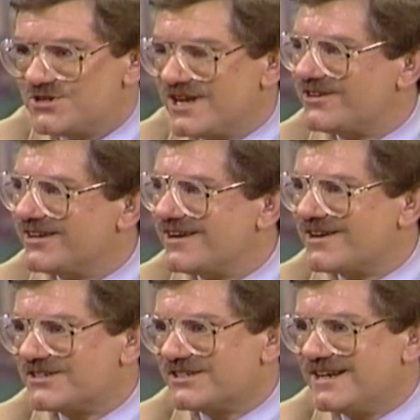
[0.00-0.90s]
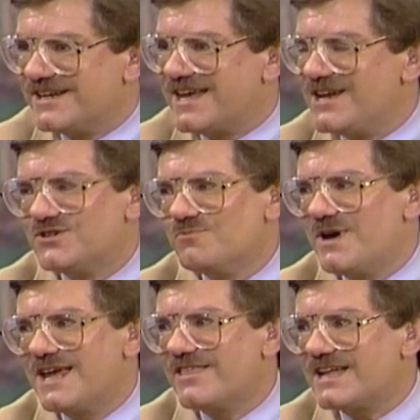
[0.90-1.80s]
sent to us indicates you're
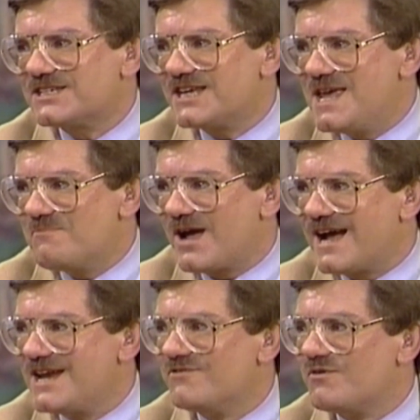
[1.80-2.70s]
making that same kind of